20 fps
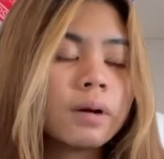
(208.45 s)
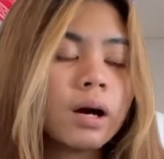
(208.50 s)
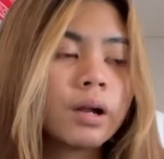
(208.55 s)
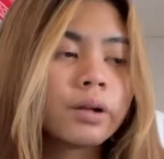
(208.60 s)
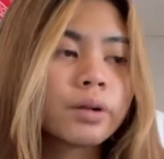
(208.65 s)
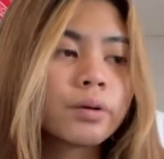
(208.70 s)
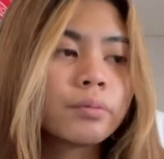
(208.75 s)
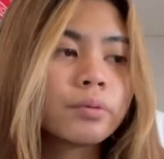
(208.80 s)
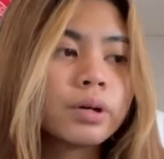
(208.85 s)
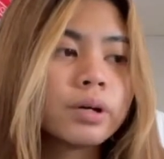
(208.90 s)

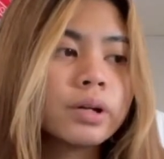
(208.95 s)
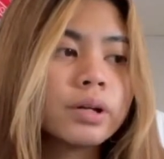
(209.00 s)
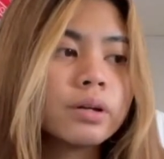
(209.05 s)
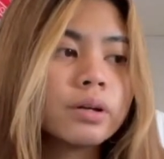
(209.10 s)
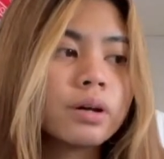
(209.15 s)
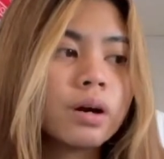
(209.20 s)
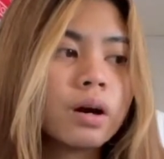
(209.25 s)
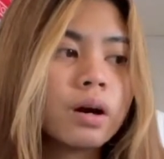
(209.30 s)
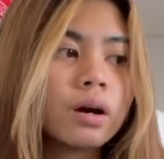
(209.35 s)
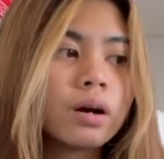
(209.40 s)
Hollywood
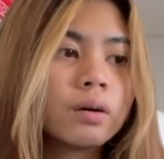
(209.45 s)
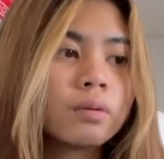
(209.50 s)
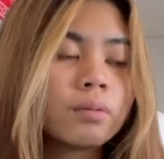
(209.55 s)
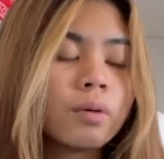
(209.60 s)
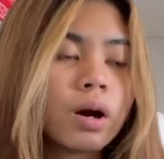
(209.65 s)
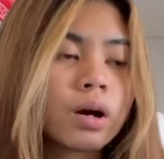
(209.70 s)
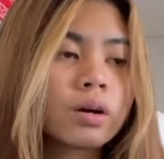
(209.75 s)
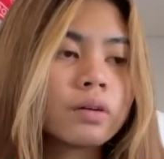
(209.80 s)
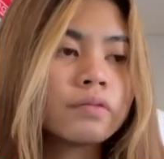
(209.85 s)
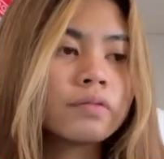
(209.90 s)
uh,
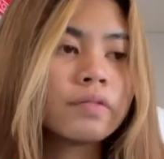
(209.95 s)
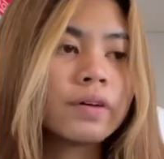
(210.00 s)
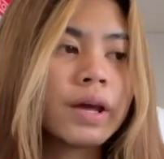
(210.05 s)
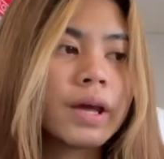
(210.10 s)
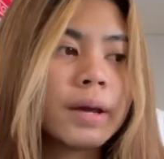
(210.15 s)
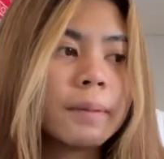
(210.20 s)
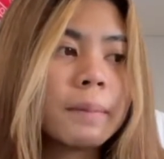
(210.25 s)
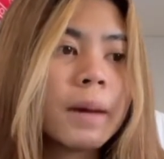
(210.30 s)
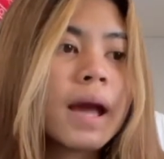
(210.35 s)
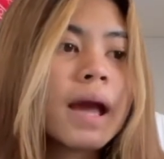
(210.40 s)
Walk of
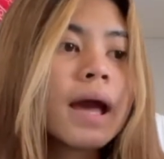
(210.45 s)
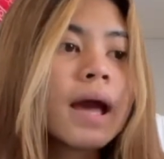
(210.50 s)
Fame.